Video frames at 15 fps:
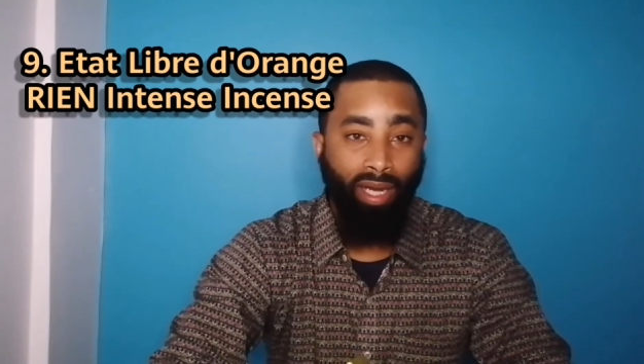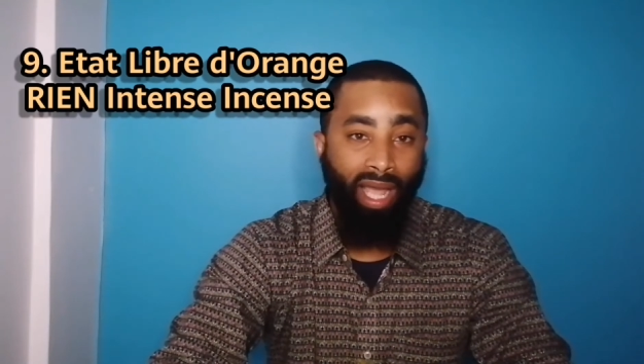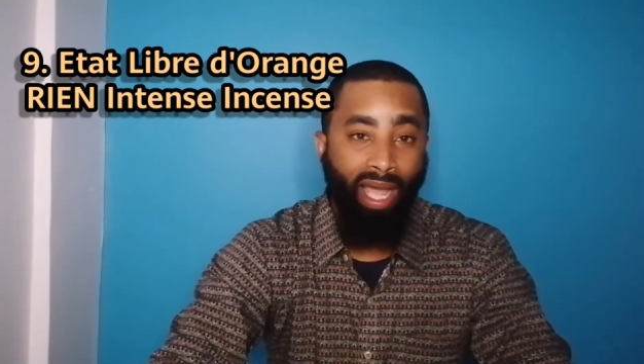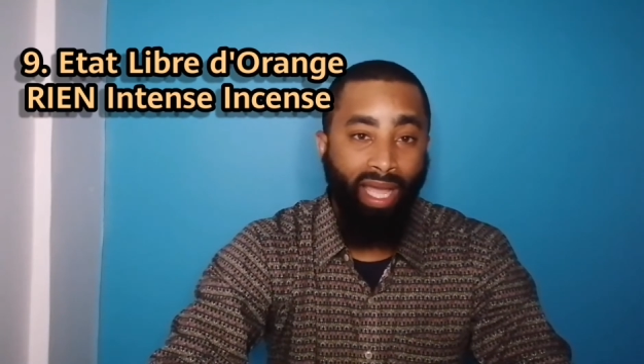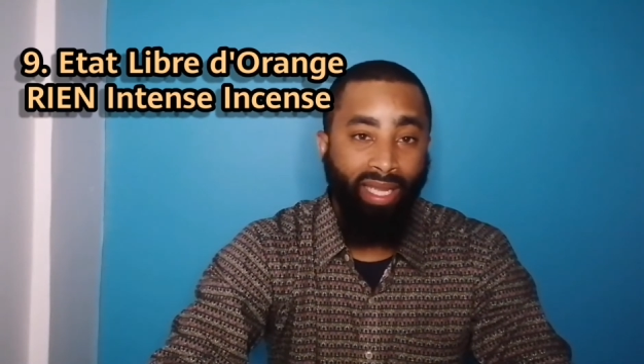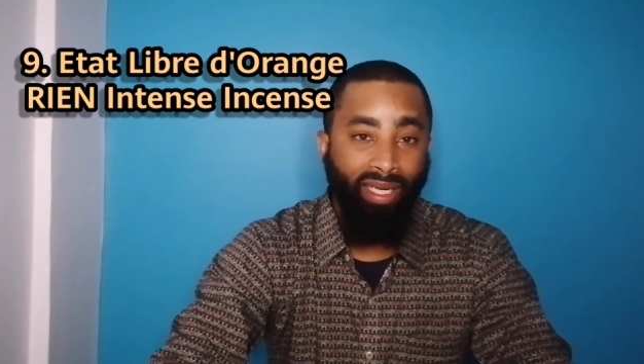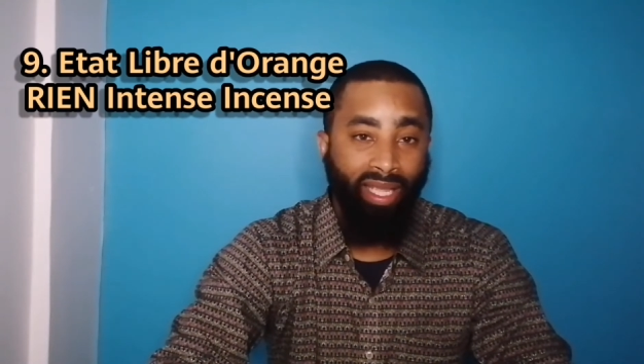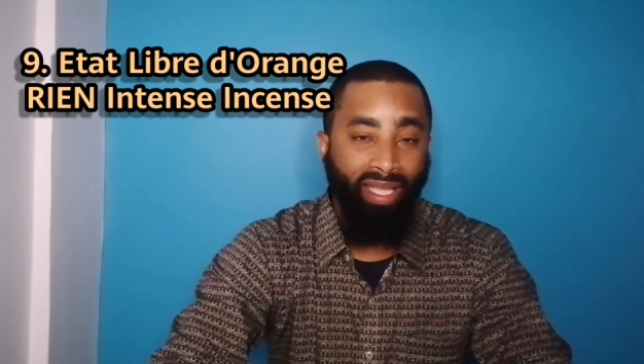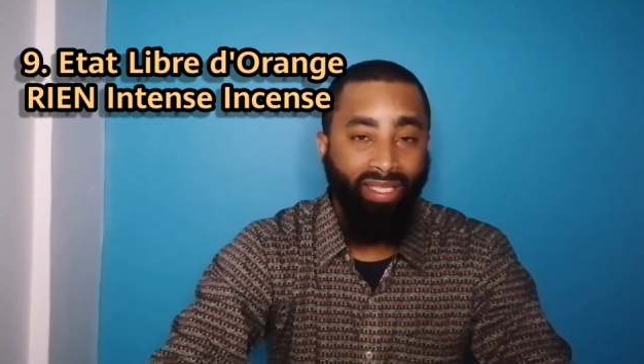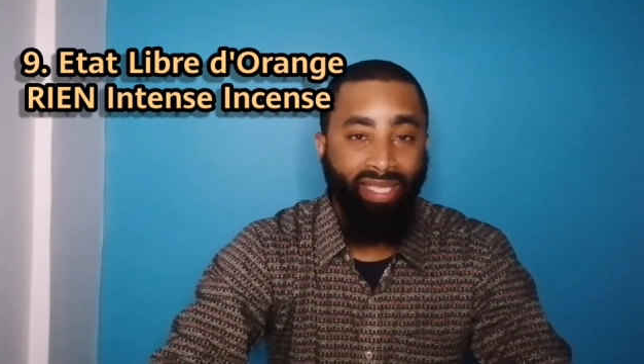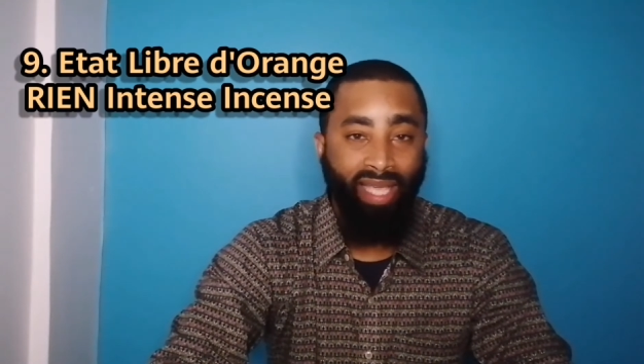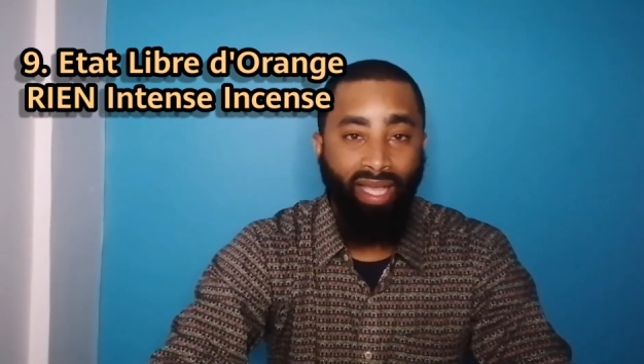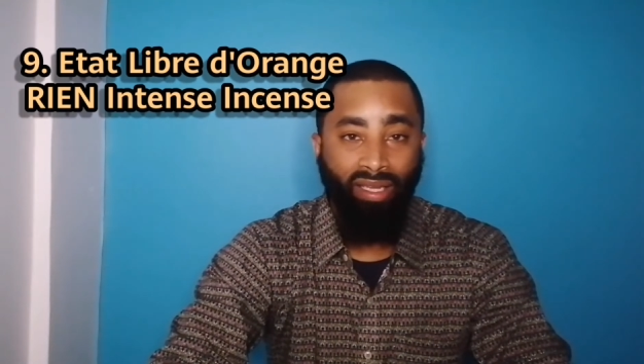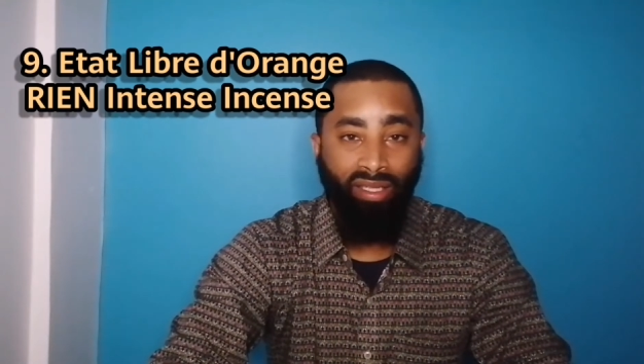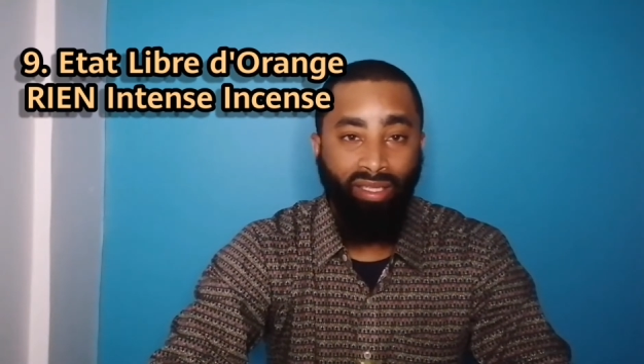9,
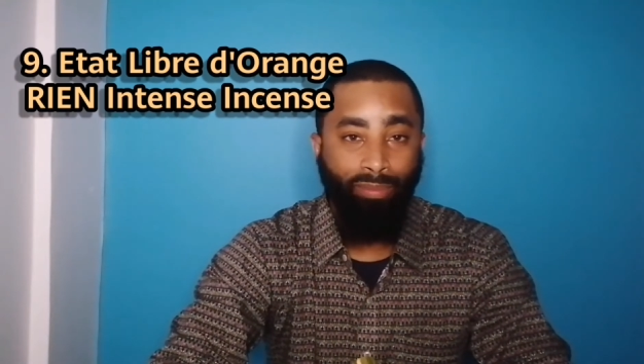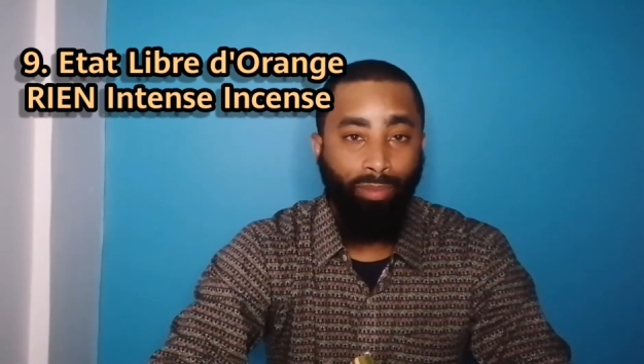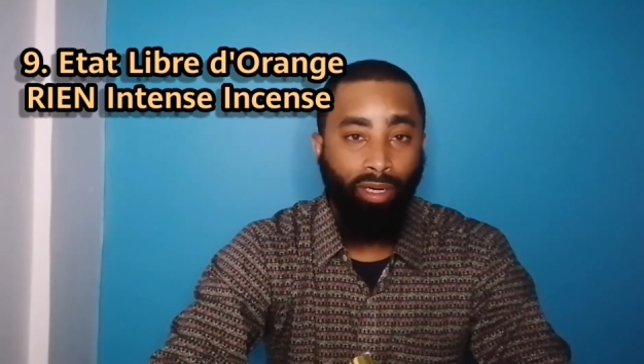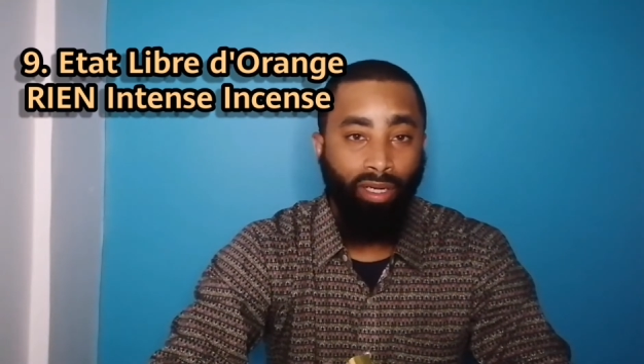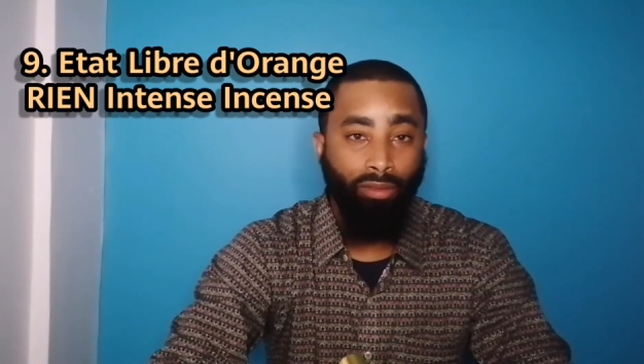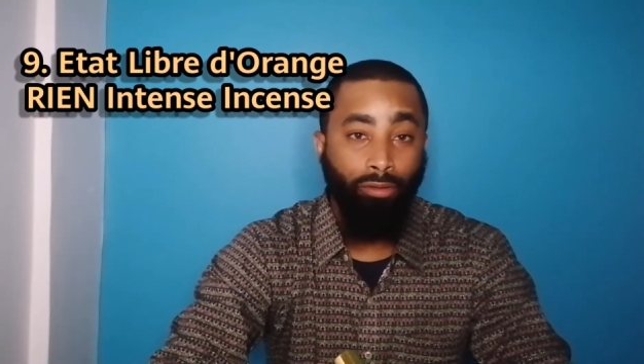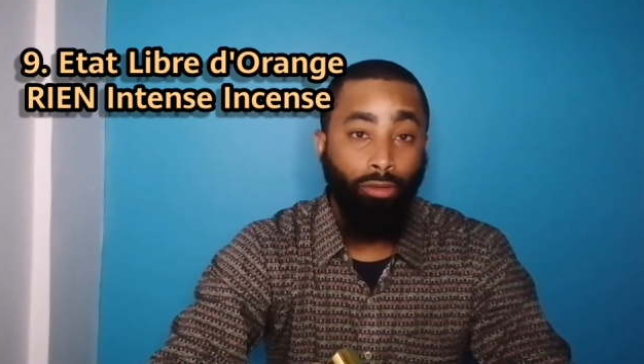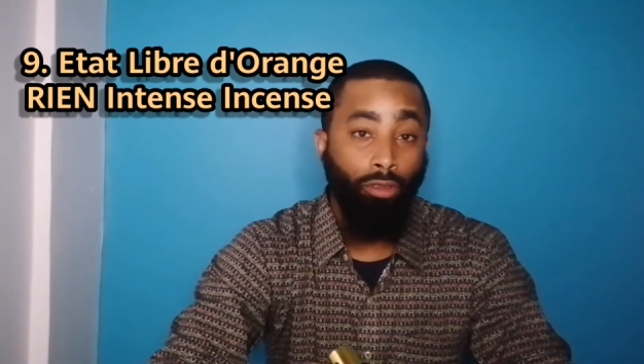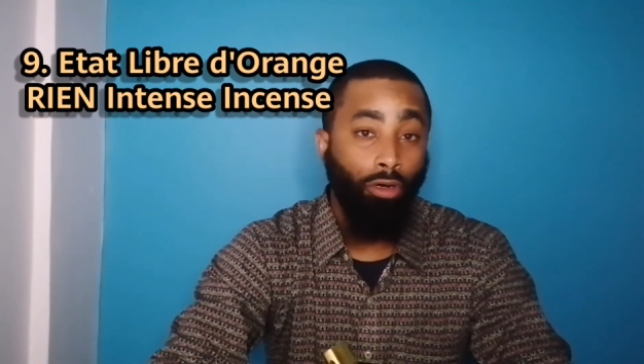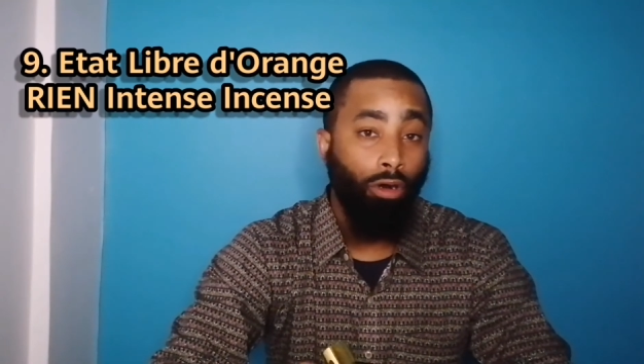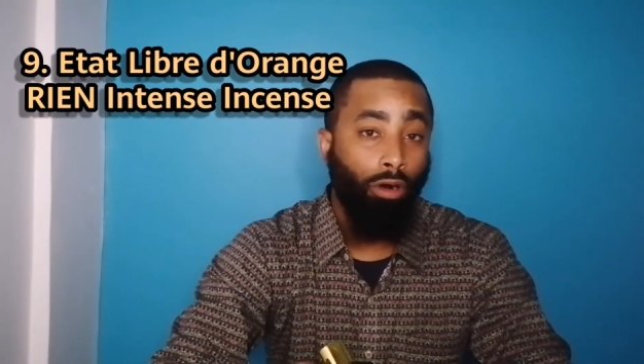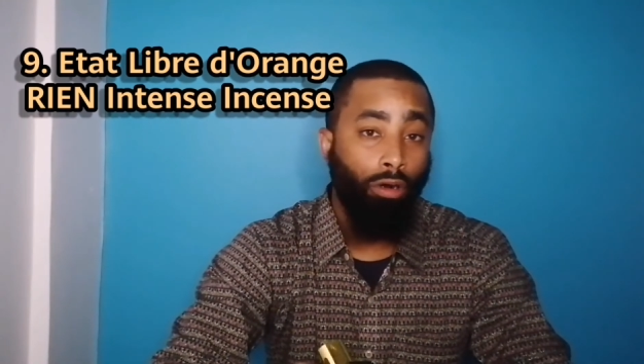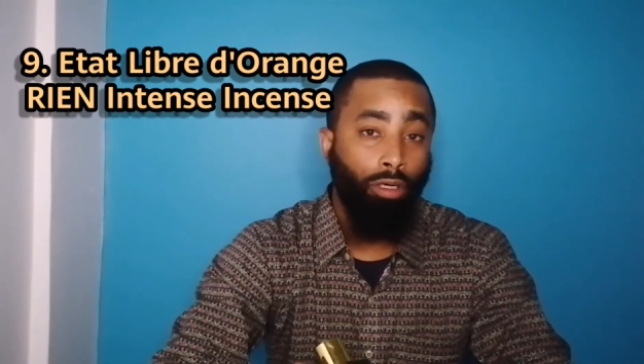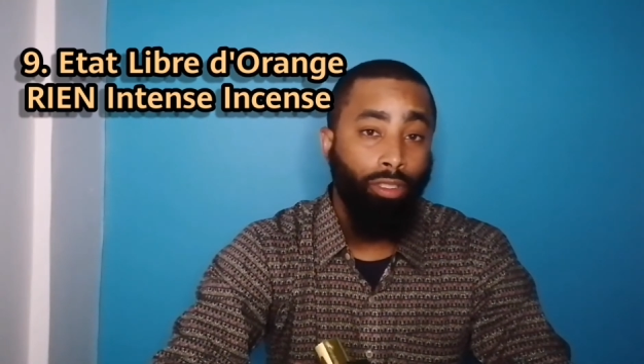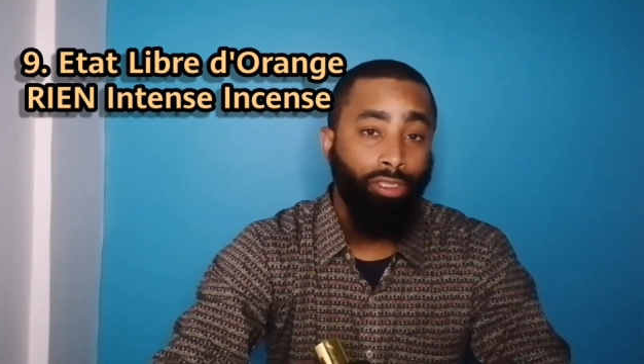Libre
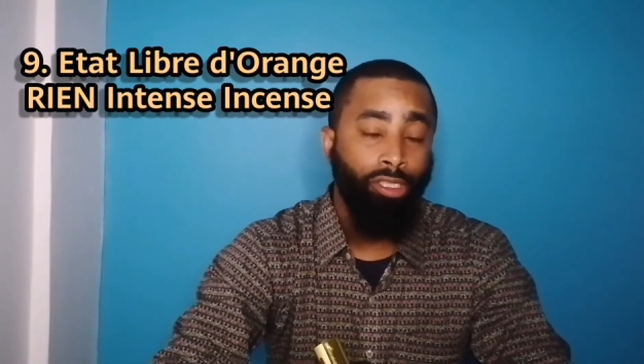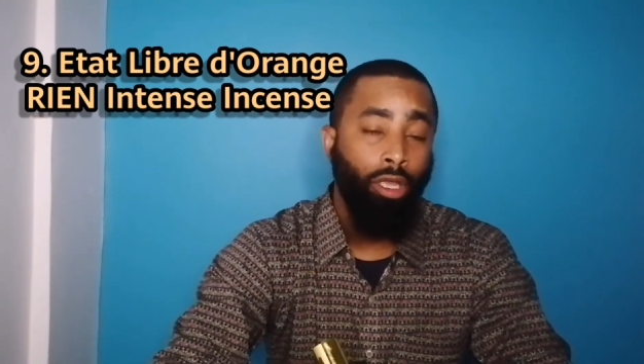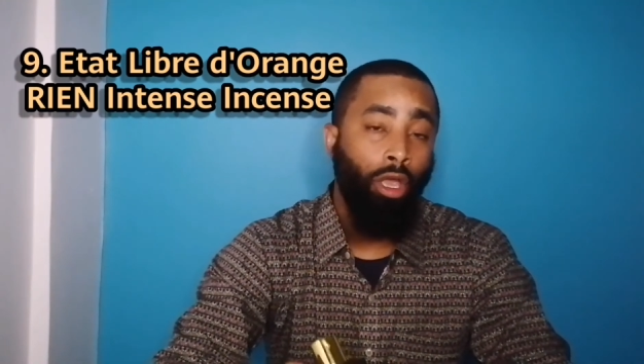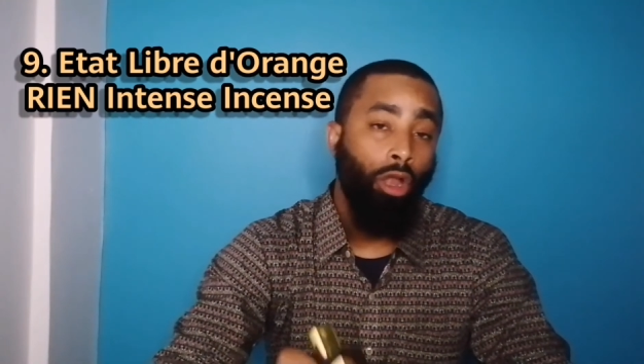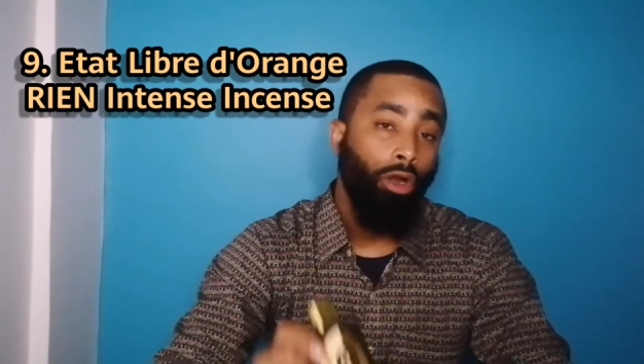d'Orange,